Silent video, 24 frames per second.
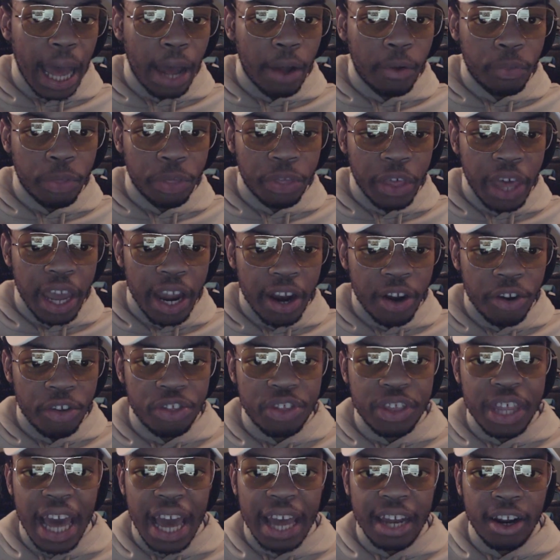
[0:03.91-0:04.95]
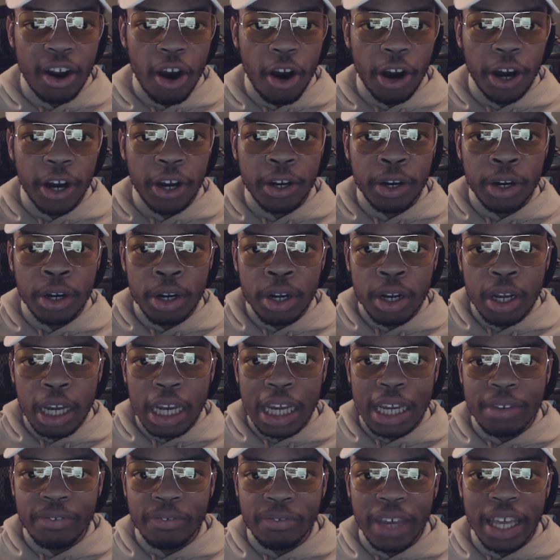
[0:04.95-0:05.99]
out there that are
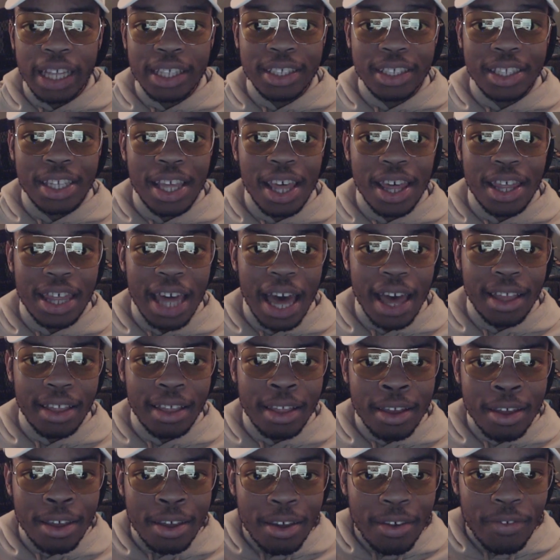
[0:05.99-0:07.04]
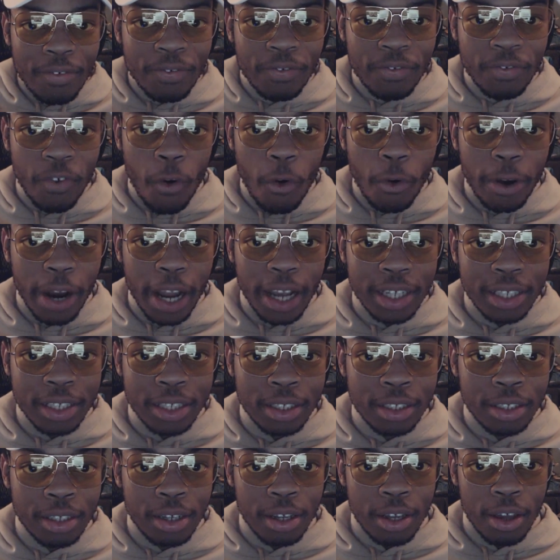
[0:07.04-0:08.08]
convinced that
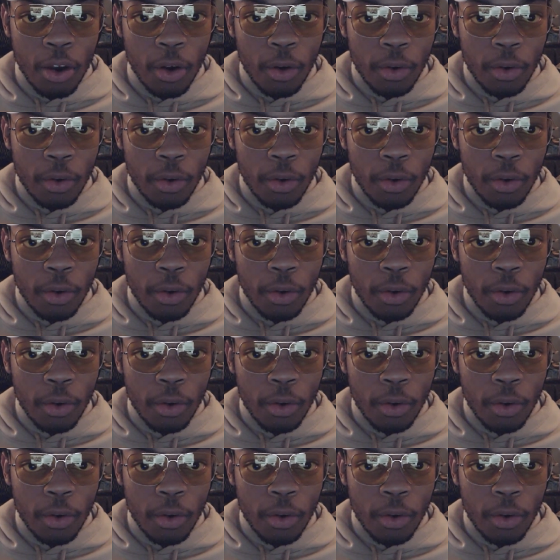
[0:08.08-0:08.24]
Forex,